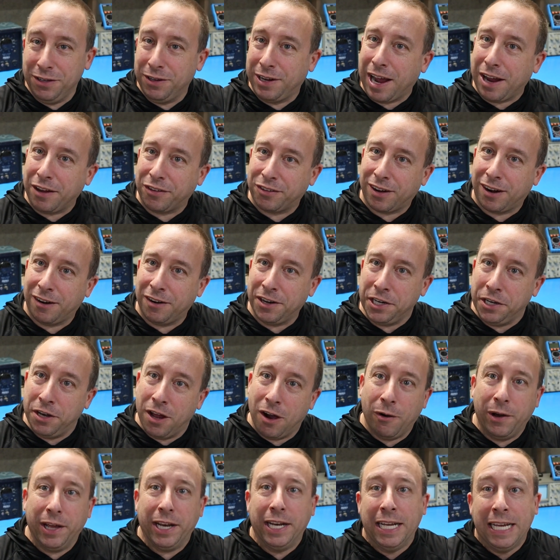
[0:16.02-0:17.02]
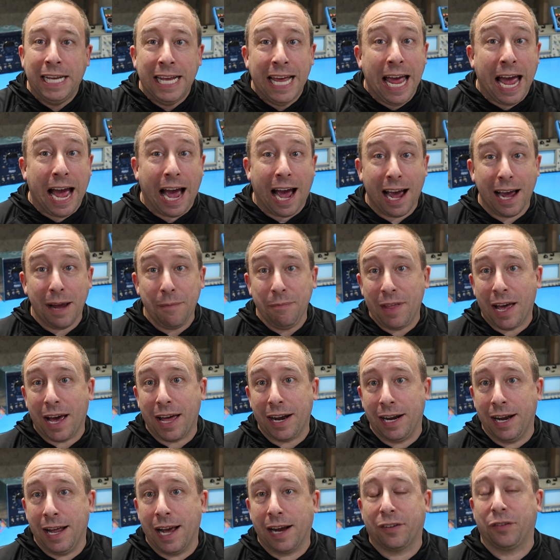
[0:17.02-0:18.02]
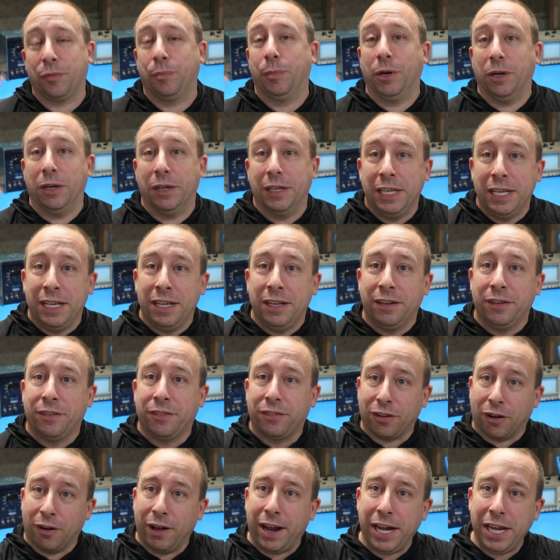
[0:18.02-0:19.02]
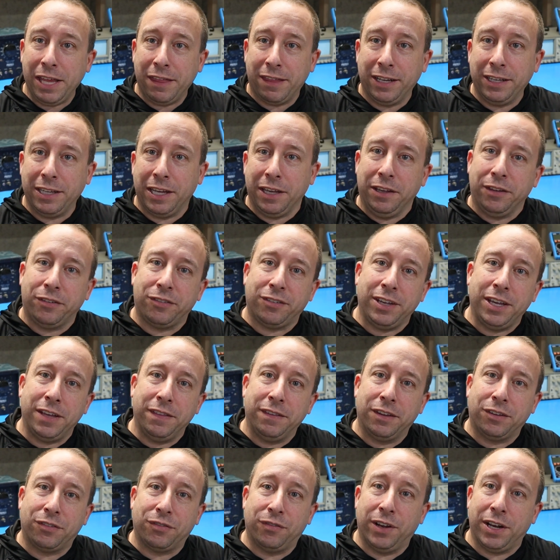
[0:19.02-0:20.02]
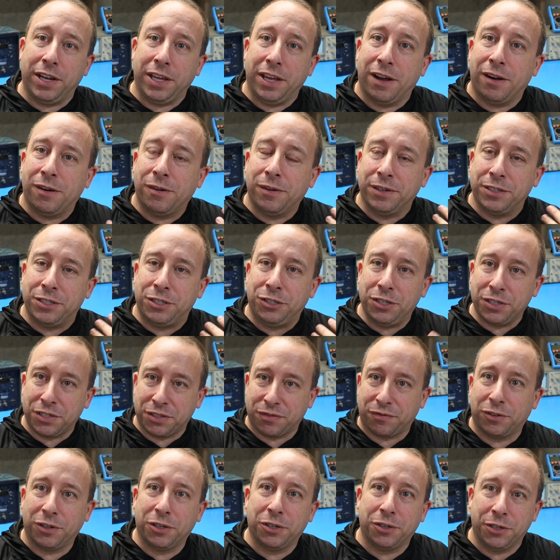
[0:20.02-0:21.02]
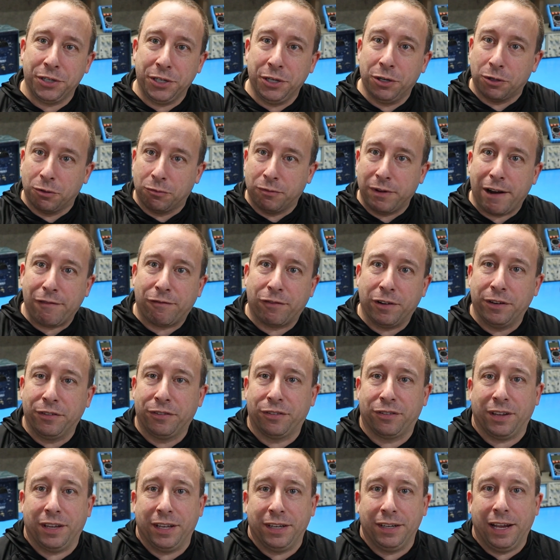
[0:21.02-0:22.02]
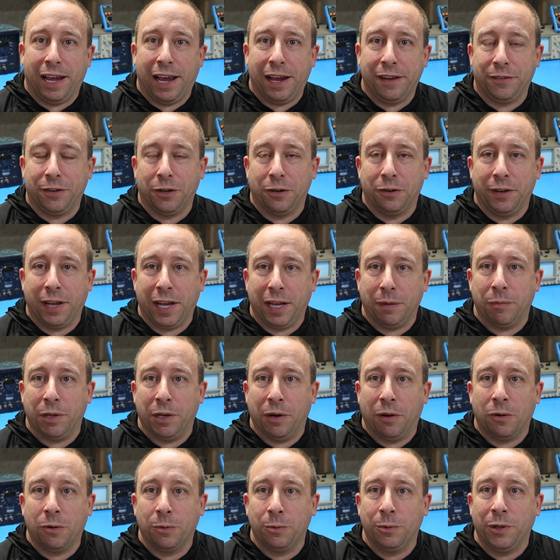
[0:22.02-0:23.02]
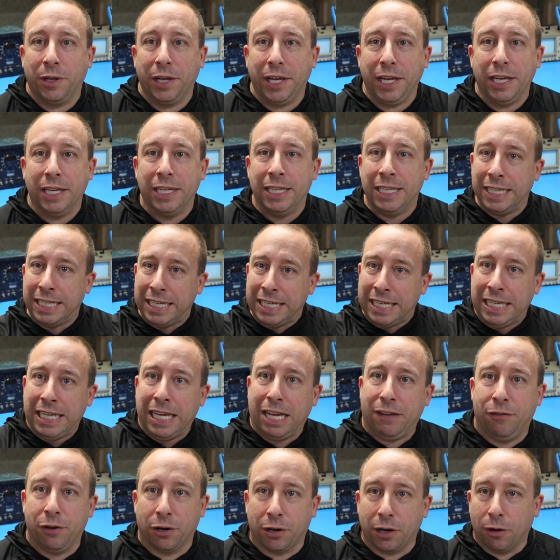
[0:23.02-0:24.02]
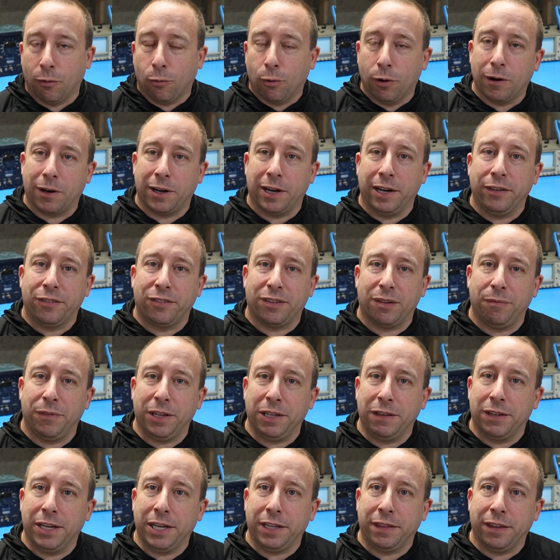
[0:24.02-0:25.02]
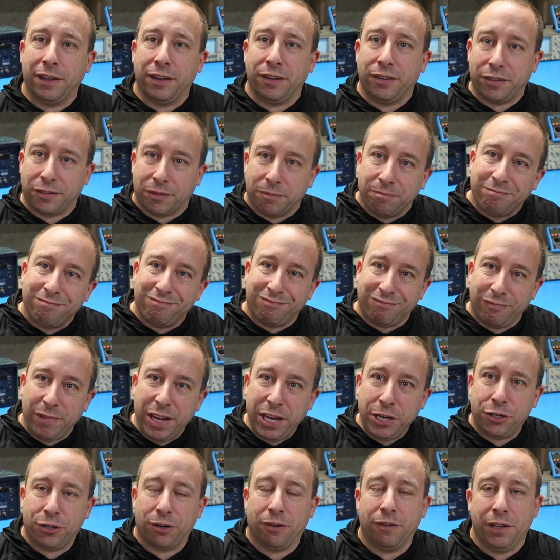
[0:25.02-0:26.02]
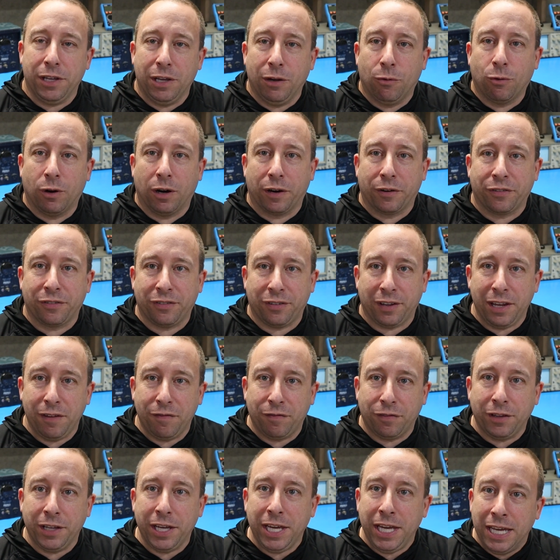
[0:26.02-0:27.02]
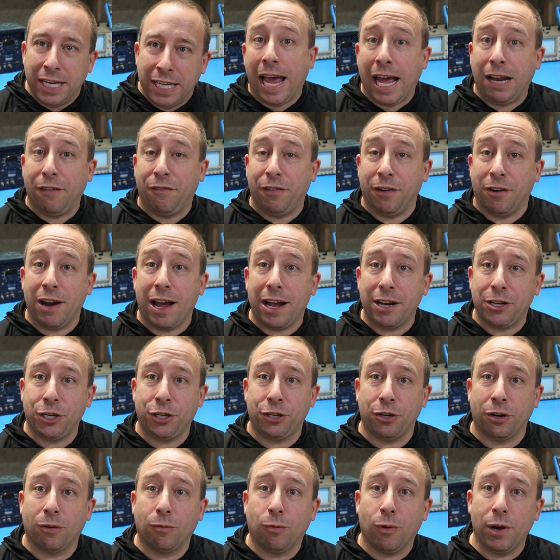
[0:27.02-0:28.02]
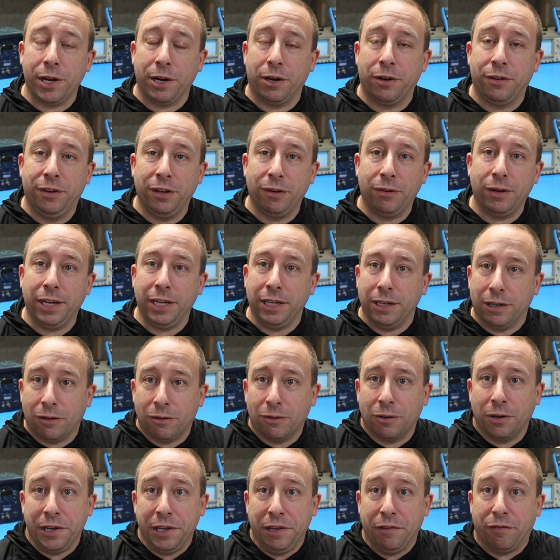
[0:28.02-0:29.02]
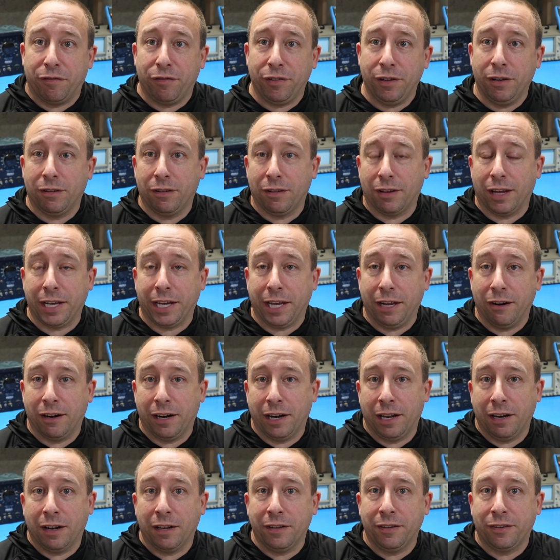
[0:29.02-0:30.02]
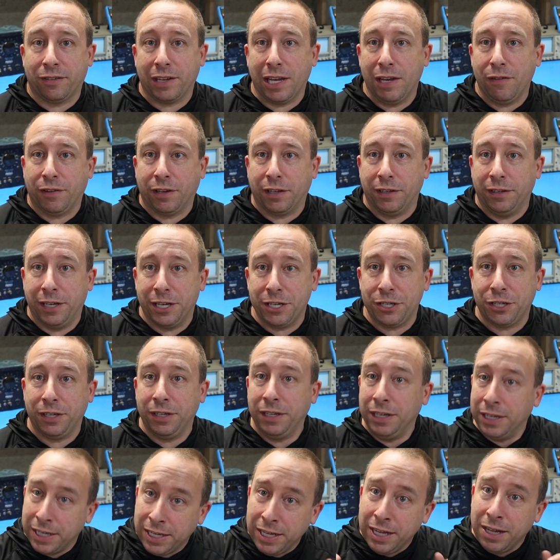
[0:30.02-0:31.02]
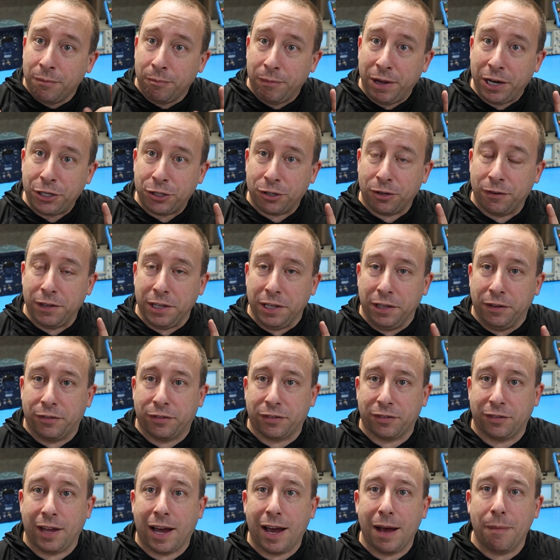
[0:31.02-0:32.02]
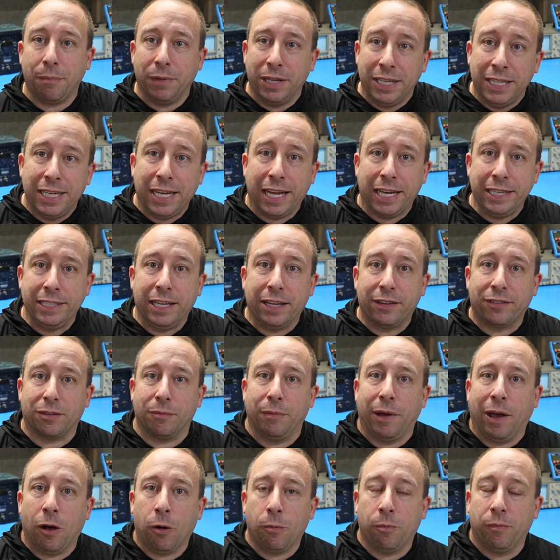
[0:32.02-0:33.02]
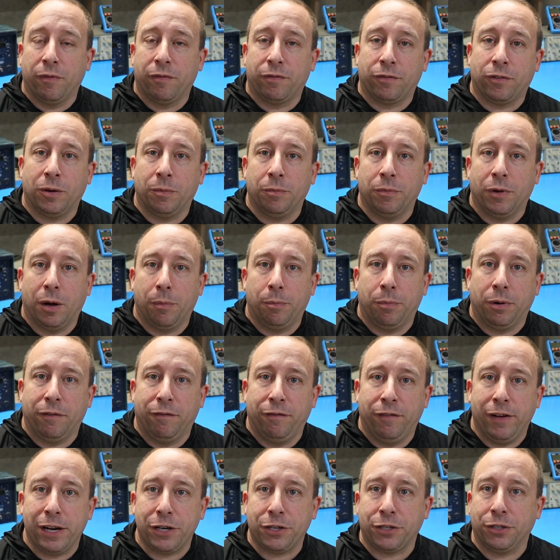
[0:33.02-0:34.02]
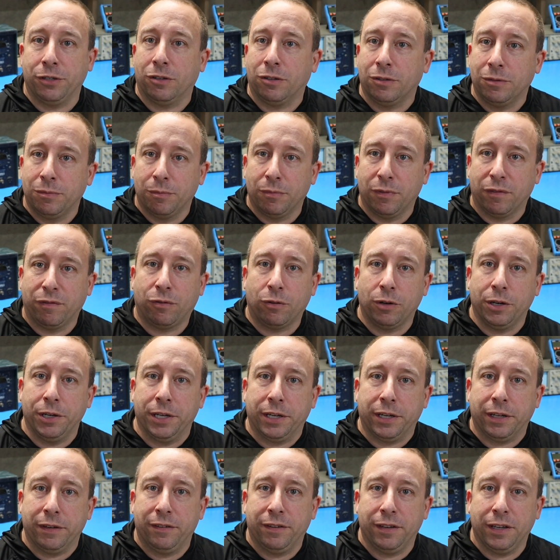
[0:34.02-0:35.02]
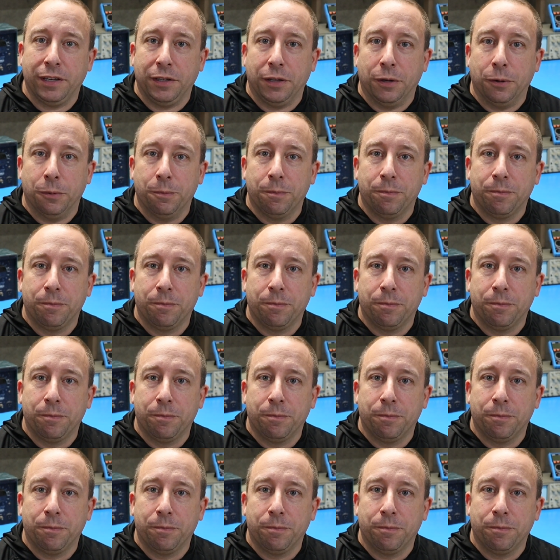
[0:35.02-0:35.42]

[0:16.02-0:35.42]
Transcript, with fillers: you guys already know it, I'm not an expert, so anything that you see in this video is just for your reference and entertainment only. If you're going to work on something like this, make sure that you work safely. And if you're not sure what you're doing or you feel like you're in an unsafe condition, make sure that you stop and get some help from a professional before you continue.